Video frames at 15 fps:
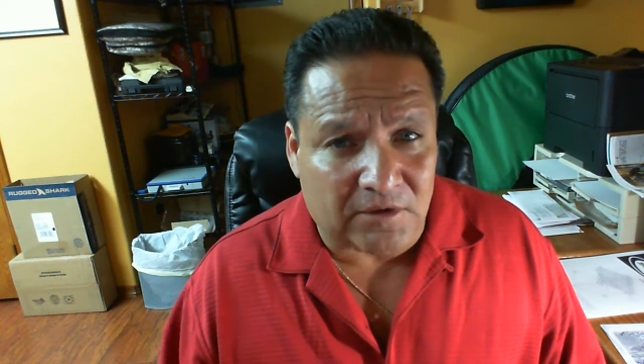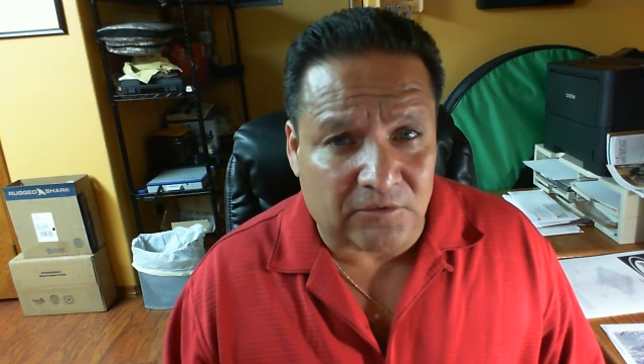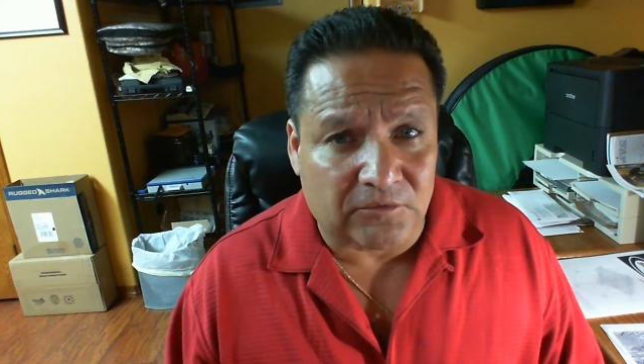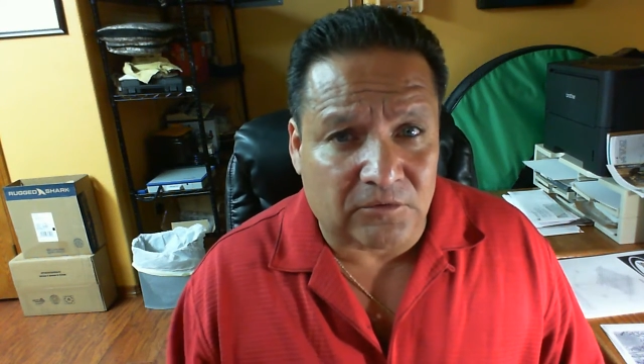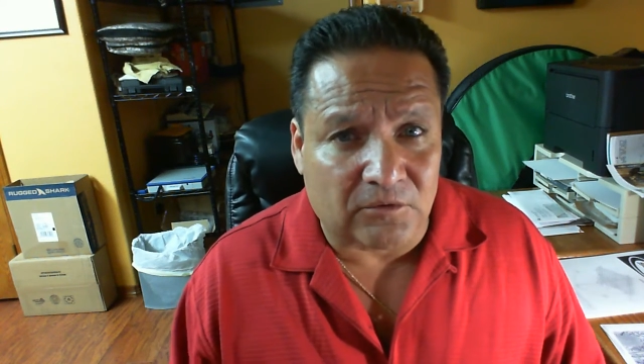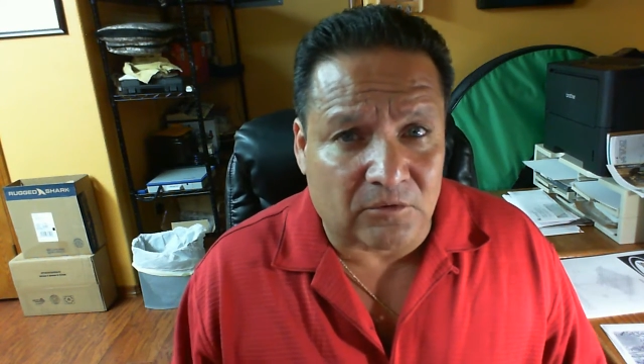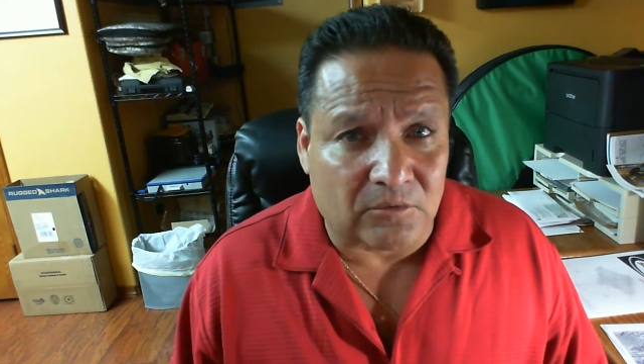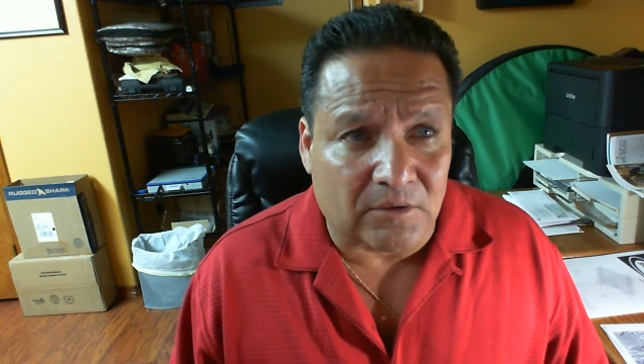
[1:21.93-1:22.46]

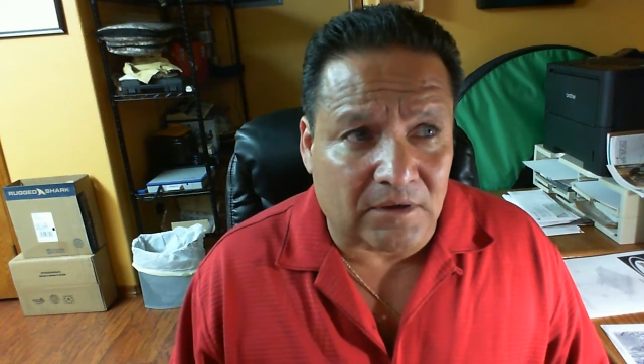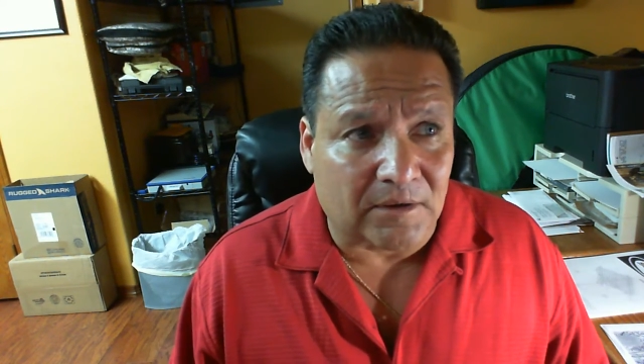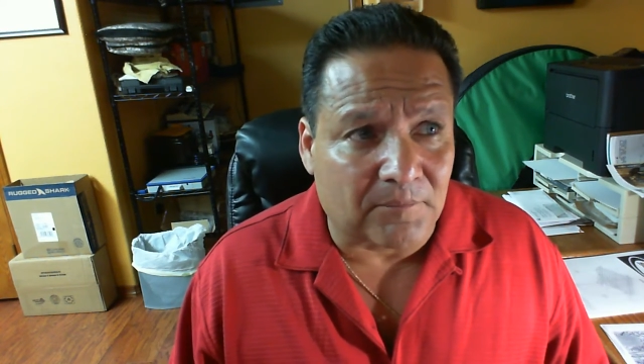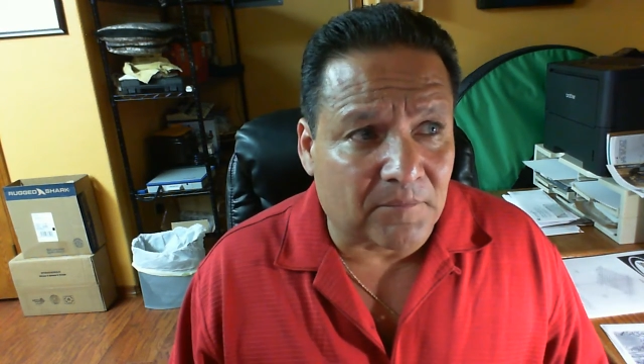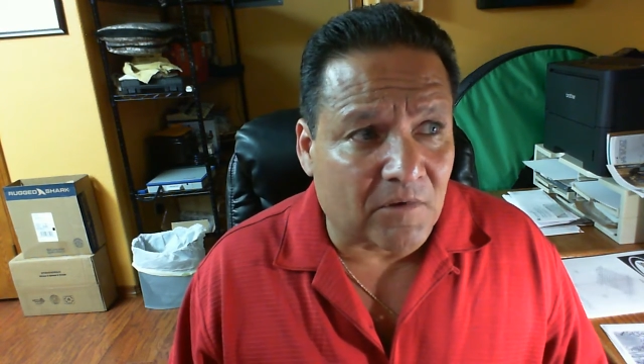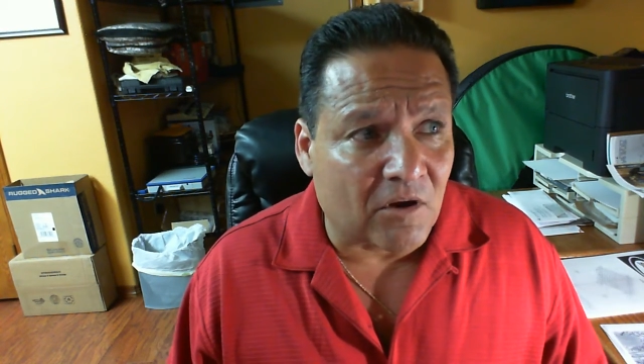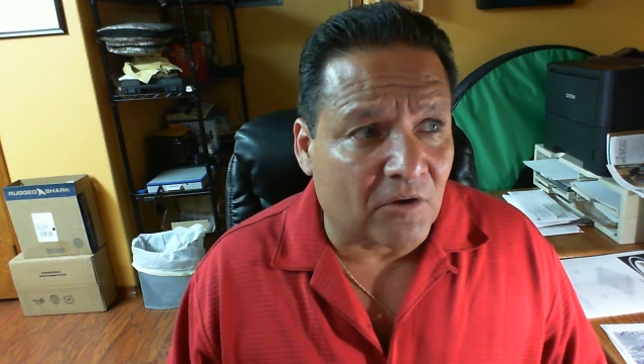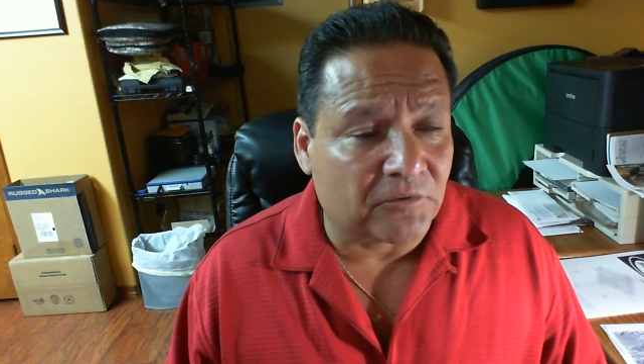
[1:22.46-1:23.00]
So
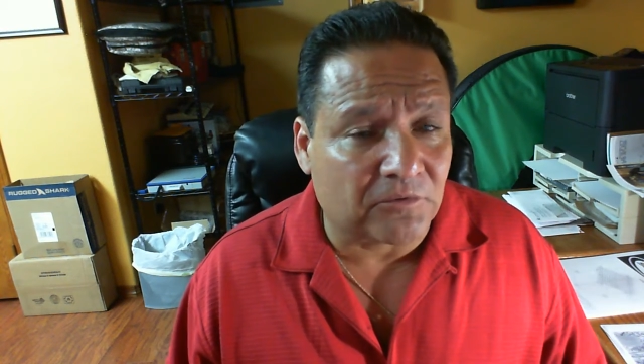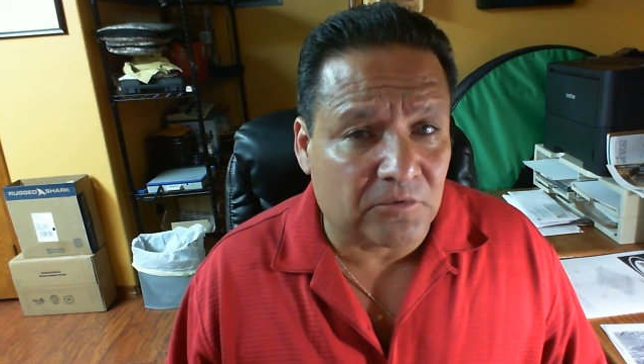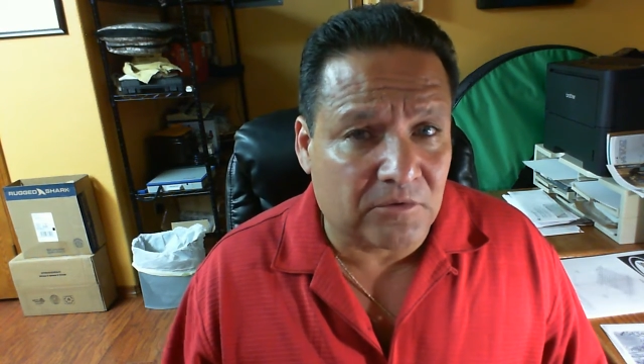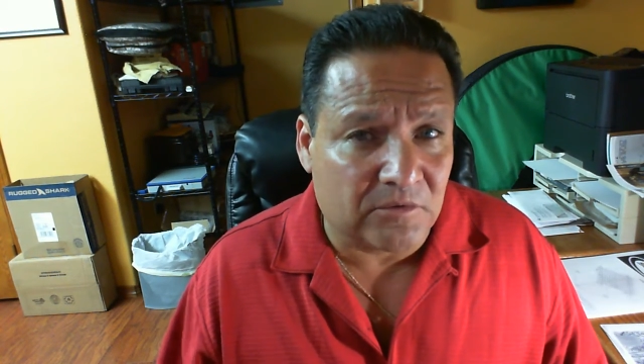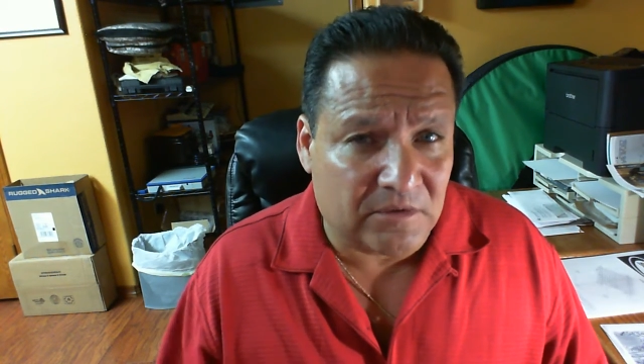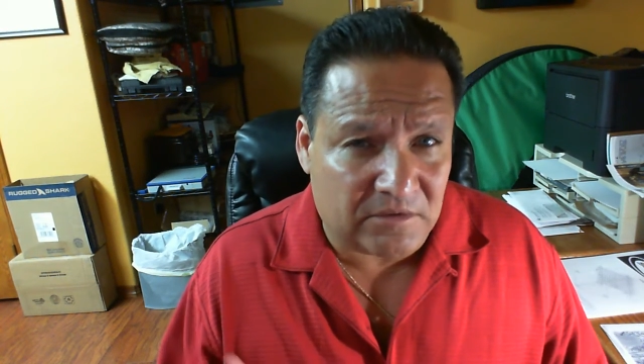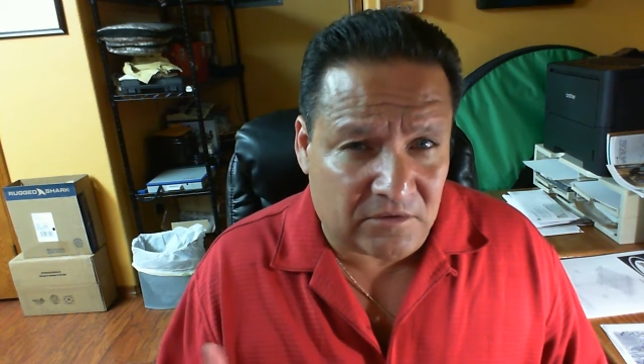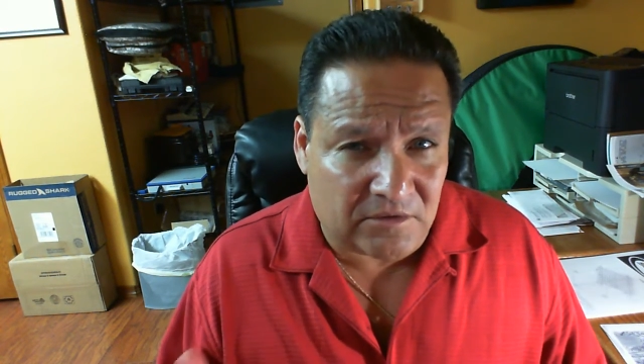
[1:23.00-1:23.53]
also,
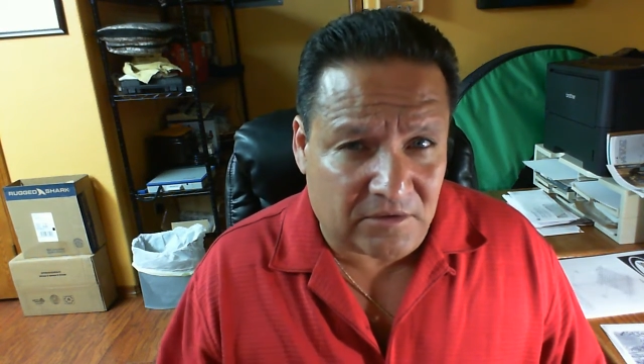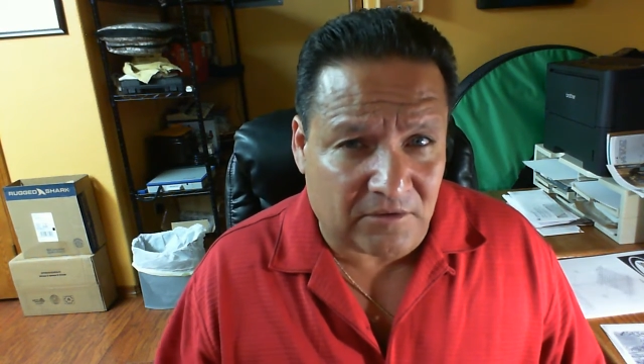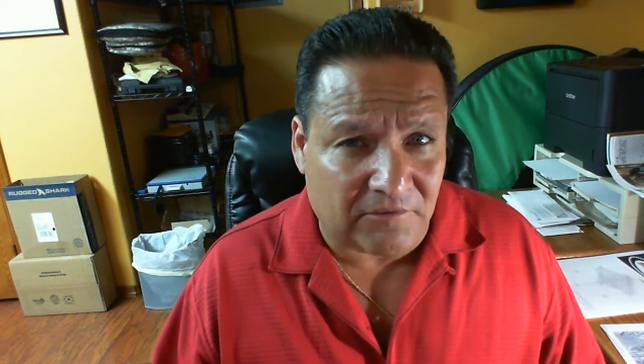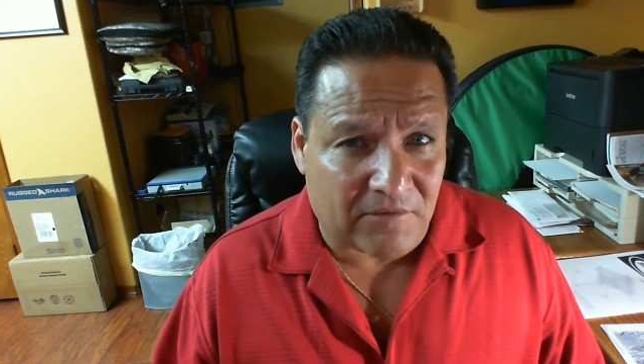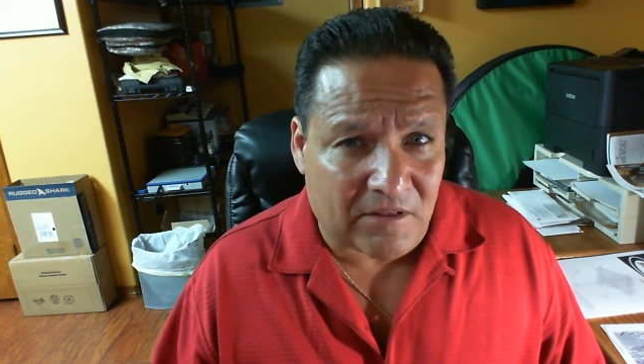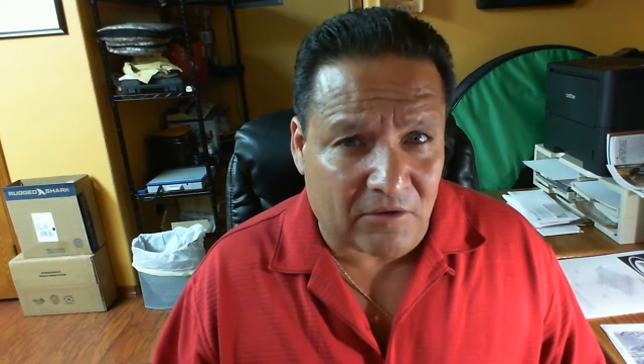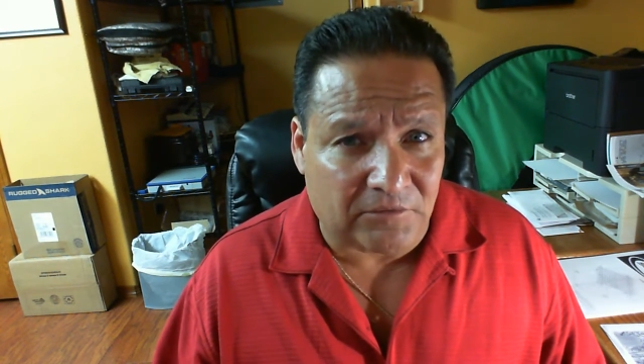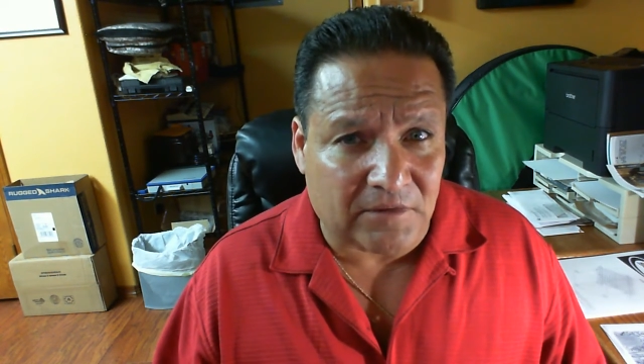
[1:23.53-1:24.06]
you need to
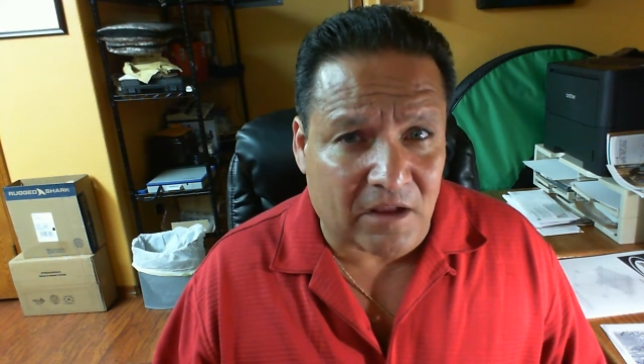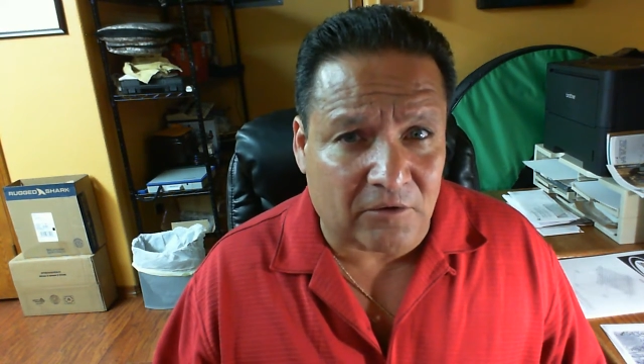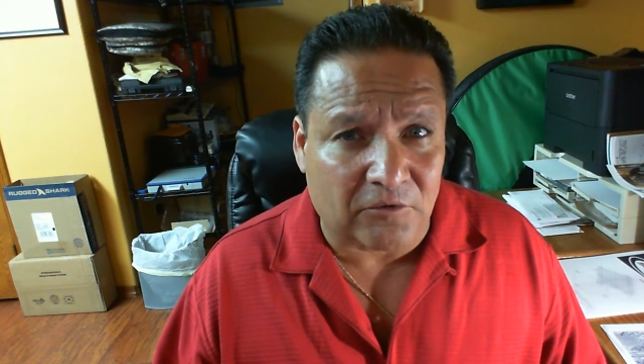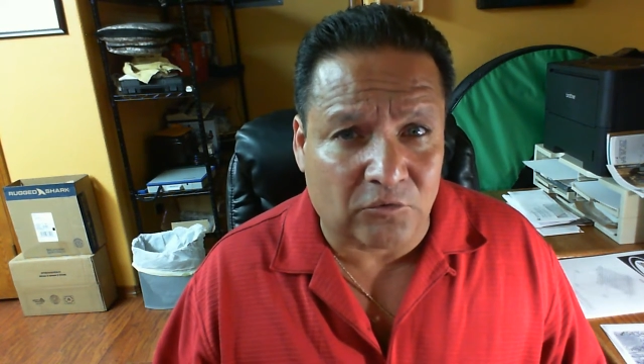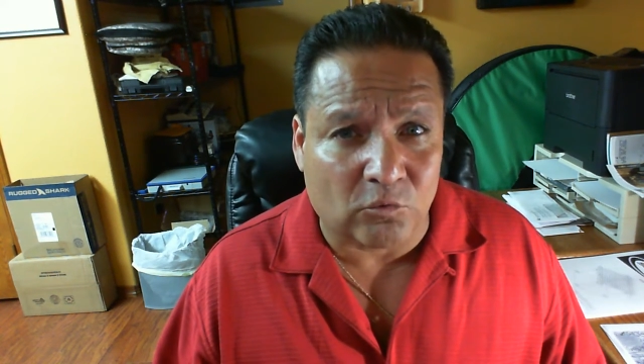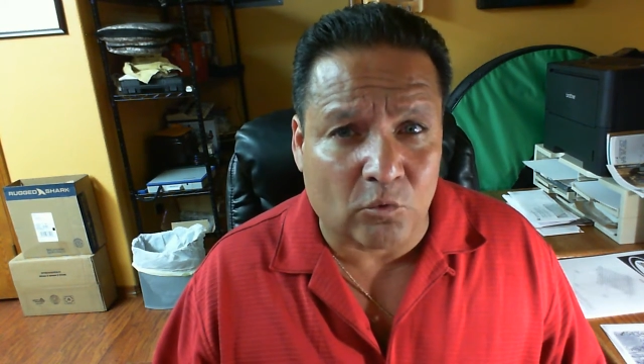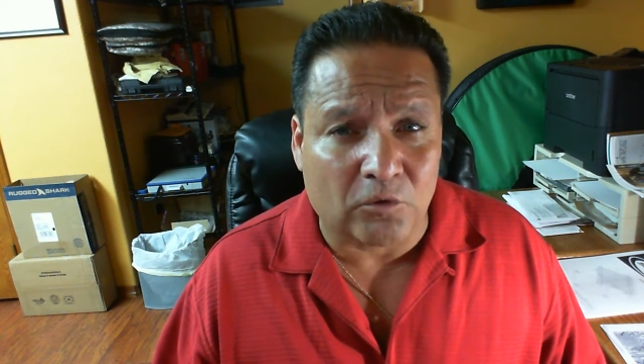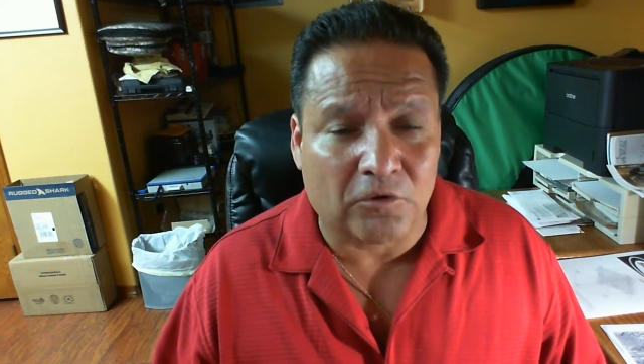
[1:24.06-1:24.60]
follow doctor's
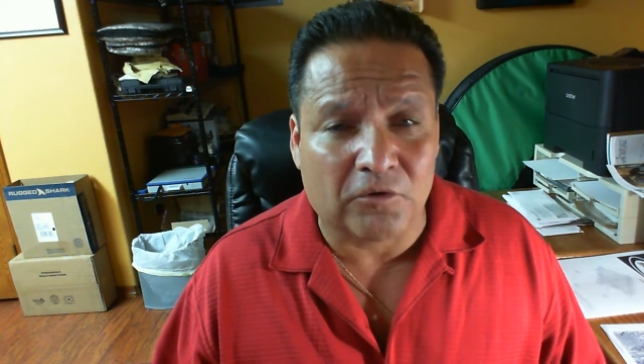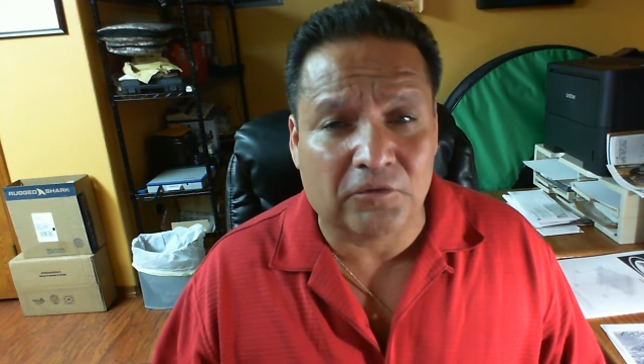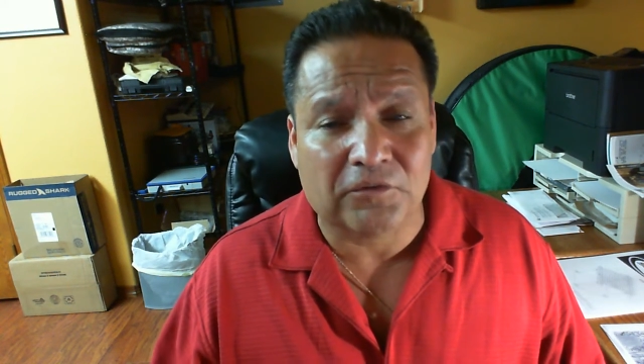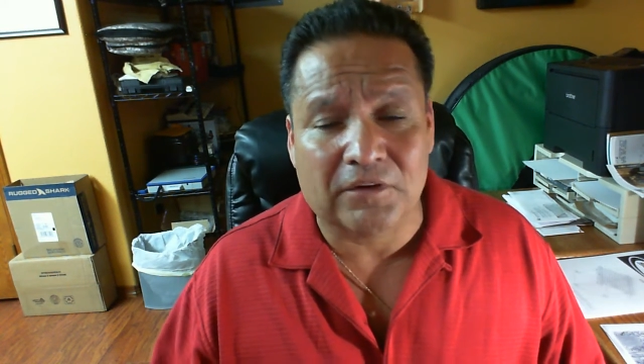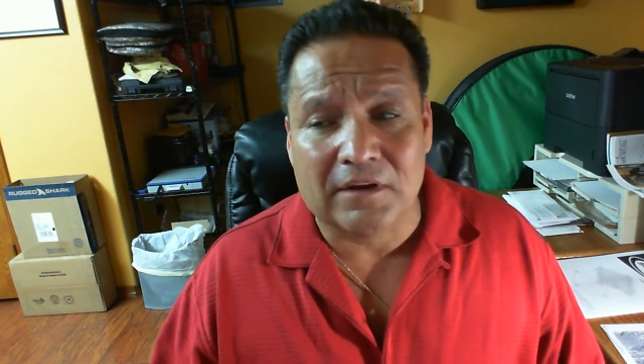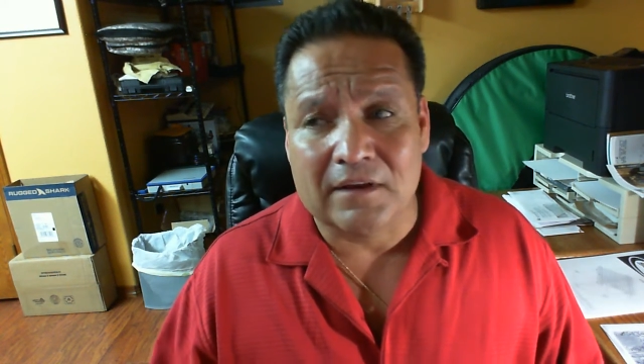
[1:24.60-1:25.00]
orders.